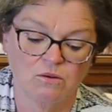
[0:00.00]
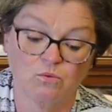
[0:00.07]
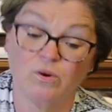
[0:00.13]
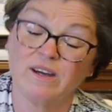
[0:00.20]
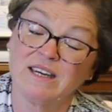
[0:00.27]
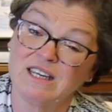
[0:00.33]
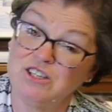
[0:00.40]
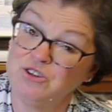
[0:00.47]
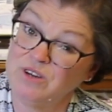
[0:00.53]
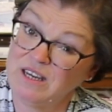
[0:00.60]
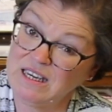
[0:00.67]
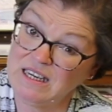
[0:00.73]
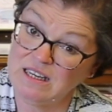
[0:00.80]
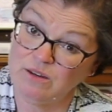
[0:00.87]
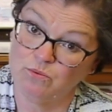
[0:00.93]
What can you
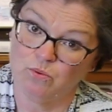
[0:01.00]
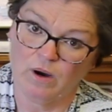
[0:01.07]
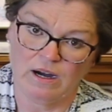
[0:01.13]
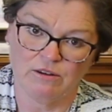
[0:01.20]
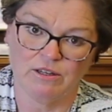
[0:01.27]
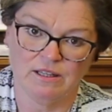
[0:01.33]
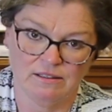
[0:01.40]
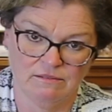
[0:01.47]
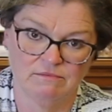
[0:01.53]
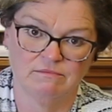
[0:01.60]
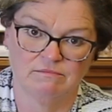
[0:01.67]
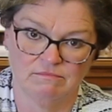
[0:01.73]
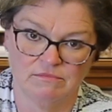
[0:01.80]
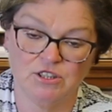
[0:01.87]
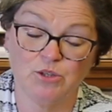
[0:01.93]
eat while
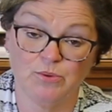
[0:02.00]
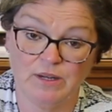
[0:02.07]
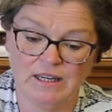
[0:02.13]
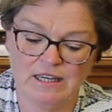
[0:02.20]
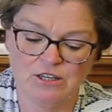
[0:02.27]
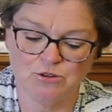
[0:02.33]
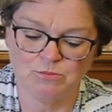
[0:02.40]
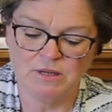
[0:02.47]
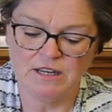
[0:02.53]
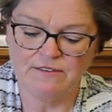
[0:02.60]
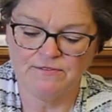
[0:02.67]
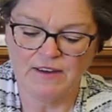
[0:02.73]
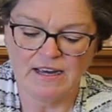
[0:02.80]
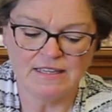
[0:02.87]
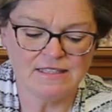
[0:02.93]
doing
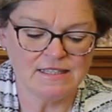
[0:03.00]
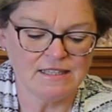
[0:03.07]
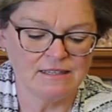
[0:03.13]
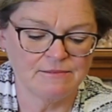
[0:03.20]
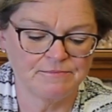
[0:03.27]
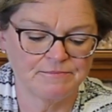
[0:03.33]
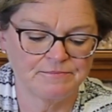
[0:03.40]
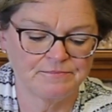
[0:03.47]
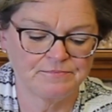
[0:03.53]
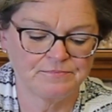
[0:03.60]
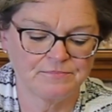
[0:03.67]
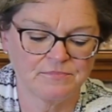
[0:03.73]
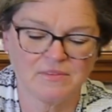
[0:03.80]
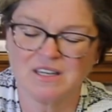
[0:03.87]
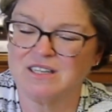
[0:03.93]
intermittent fasting?
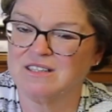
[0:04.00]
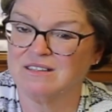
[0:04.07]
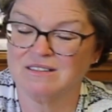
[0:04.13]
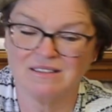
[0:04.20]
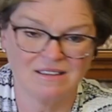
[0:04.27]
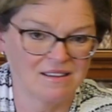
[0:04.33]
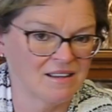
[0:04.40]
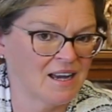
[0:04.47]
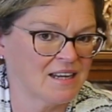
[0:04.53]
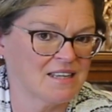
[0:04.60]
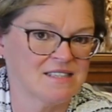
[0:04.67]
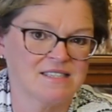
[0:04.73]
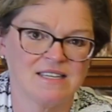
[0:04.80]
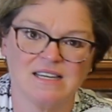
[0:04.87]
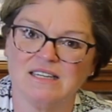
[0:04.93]
Like
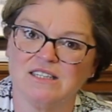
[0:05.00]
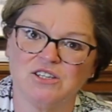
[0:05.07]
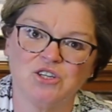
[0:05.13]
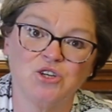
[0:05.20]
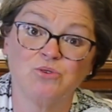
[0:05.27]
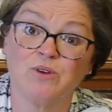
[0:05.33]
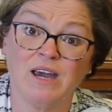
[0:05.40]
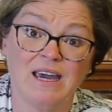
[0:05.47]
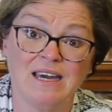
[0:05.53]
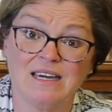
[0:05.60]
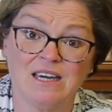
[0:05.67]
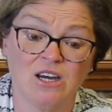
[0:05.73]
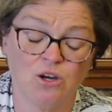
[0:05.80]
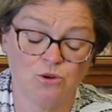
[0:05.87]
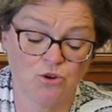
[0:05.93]
I said, you
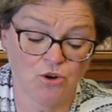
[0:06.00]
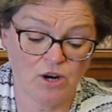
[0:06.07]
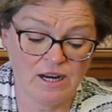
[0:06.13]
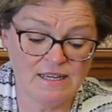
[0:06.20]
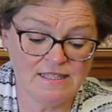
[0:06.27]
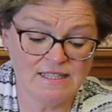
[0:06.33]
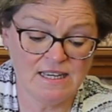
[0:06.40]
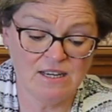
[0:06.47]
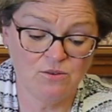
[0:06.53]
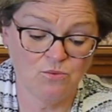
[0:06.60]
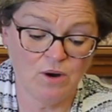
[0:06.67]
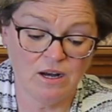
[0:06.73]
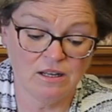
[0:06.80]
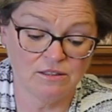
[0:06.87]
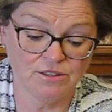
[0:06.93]
can't go crazy
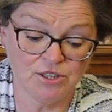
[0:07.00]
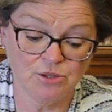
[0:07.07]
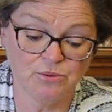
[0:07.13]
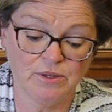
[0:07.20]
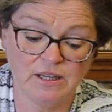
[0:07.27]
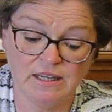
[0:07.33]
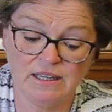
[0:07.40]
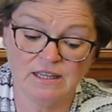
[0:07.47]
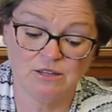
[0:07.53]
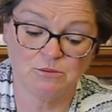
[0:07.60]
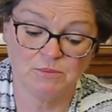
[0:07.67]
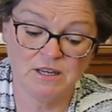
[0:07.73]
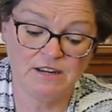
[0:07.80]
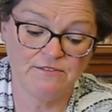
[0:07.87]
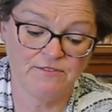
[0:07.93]
while doing
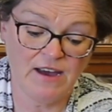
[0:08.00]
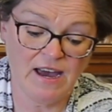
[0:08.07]
intermittent